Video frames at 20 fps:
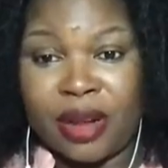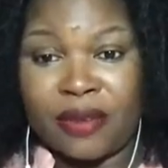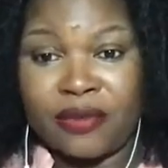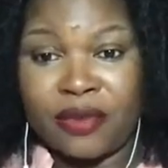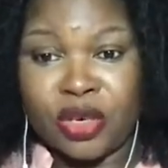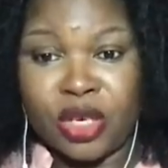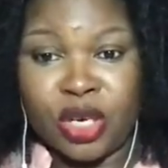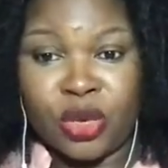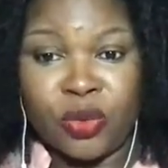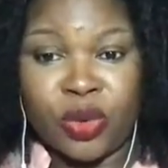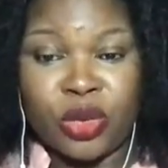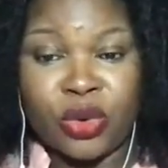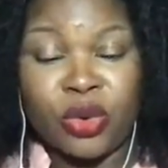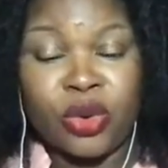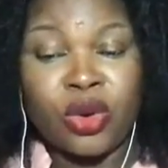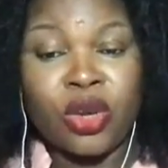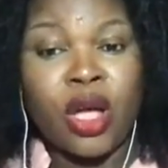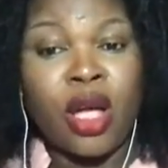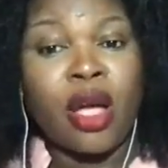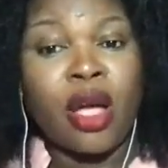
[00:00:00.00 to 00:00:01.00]
are following
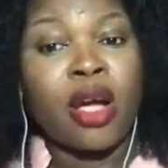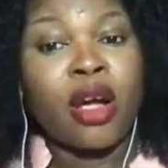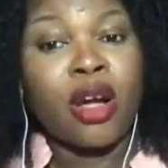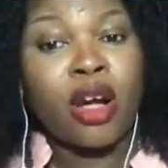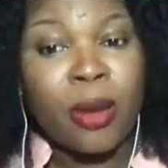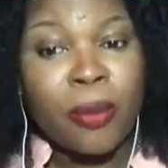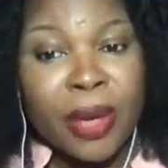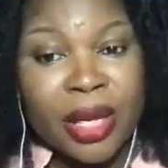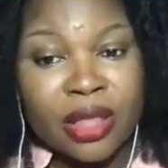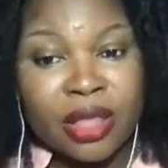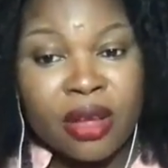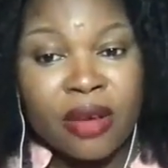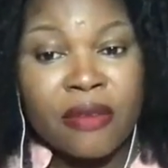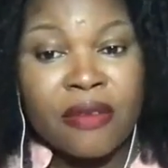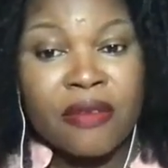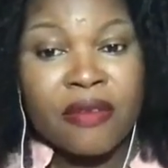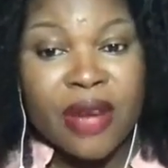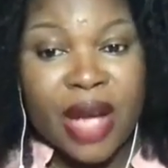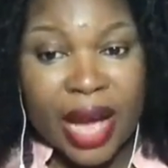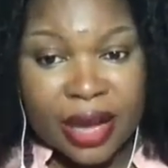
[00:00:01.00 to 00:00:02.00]
you, comment on
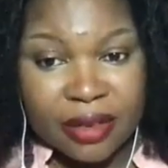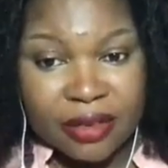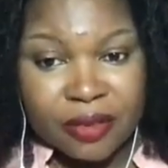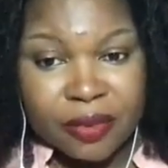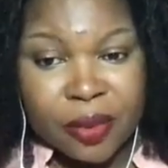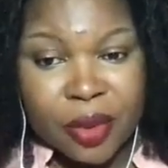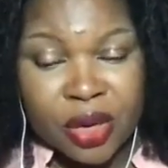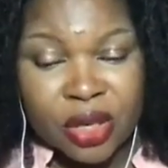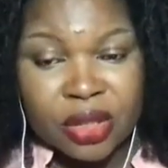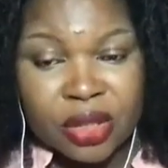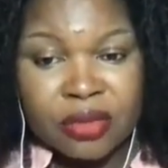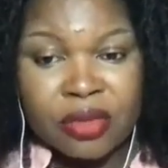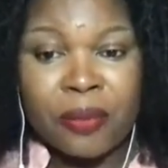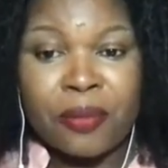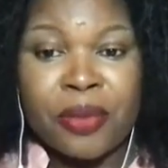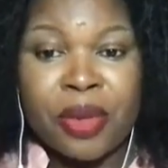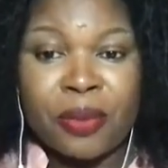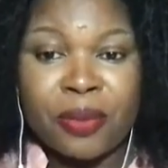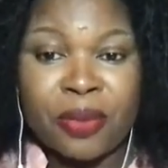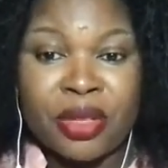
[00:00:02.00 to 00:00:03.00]
5 posts
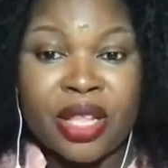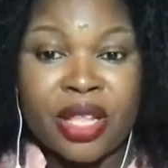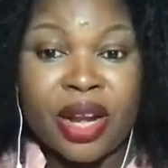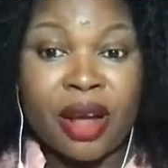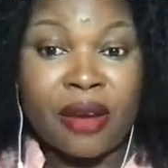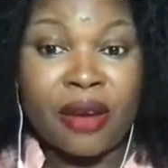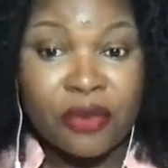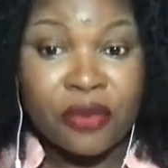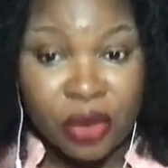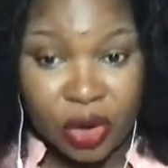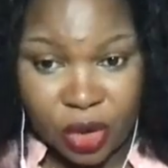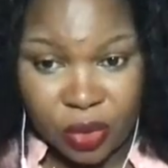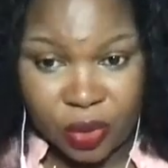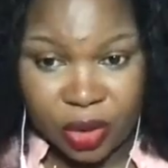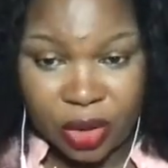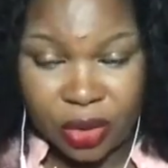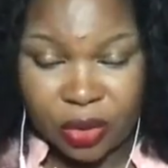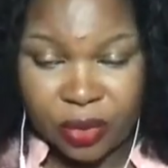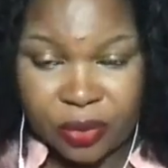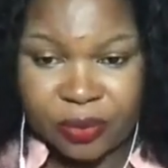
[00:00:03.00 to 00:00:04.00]
from people that are
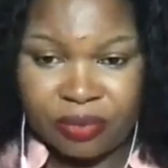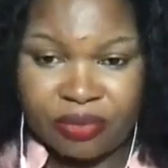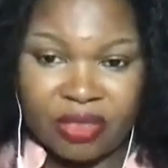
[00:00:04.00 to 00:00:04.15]
following you.